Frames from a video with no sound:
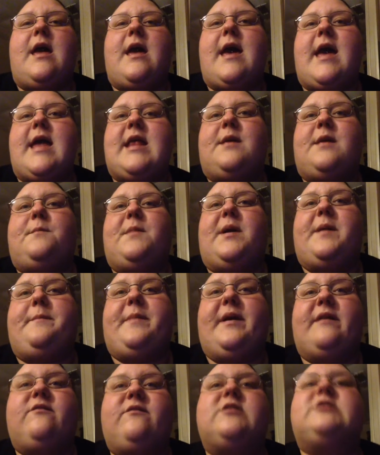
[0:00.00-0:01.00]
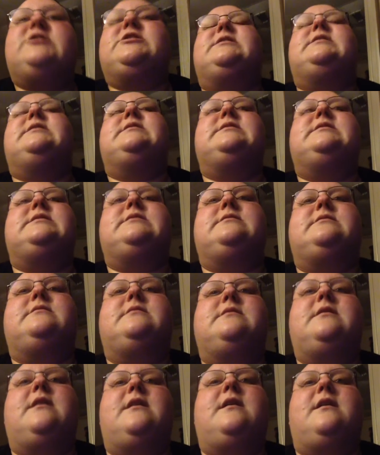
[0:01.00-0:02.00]
and in my beverages
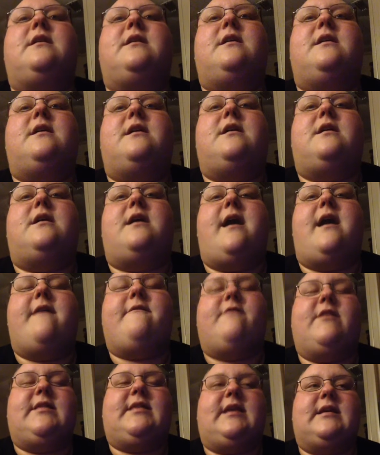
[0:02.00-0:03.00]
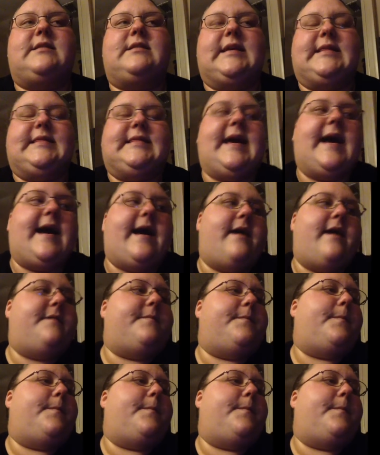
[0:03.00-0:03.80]
and everything like that.